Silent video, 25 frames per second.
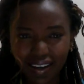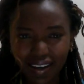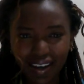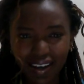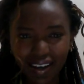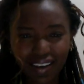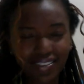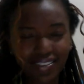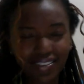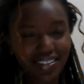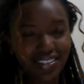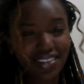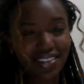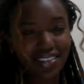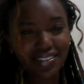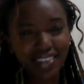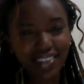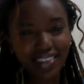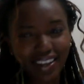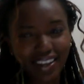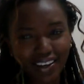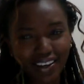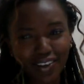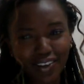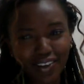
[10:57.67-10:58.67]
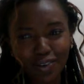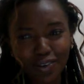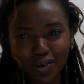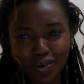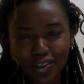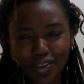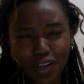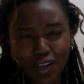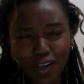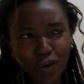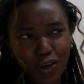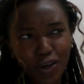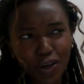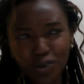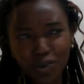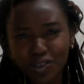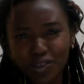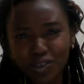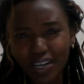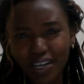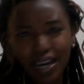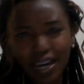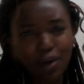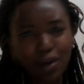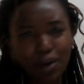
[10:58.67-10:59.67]
I was just like, you know, the way you
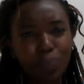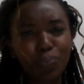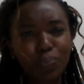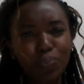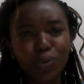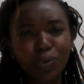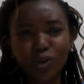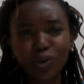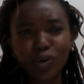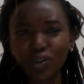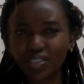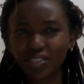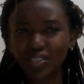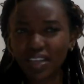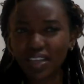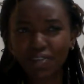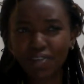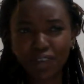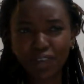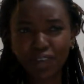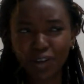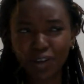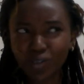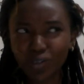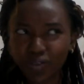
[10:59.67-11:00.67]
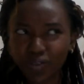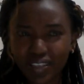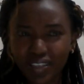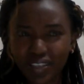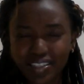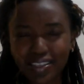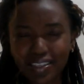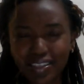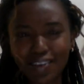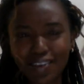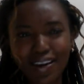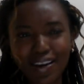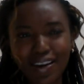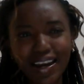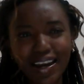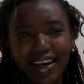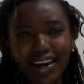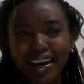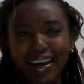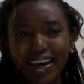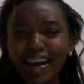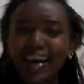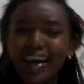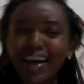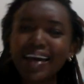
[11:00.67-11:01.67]
try and pull yourself out of this thing, you're like,
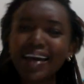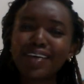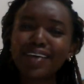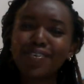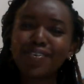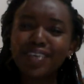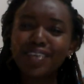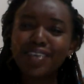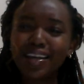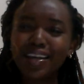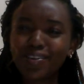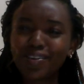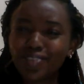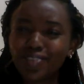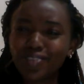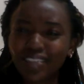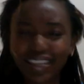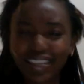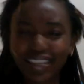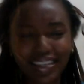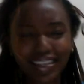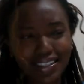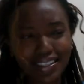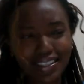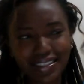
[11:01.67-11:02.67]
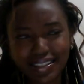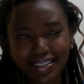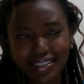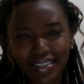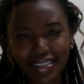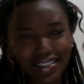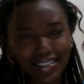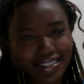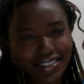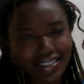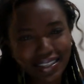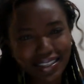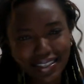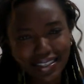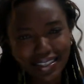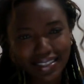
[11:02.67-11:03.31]
ay, God, I don't think it's this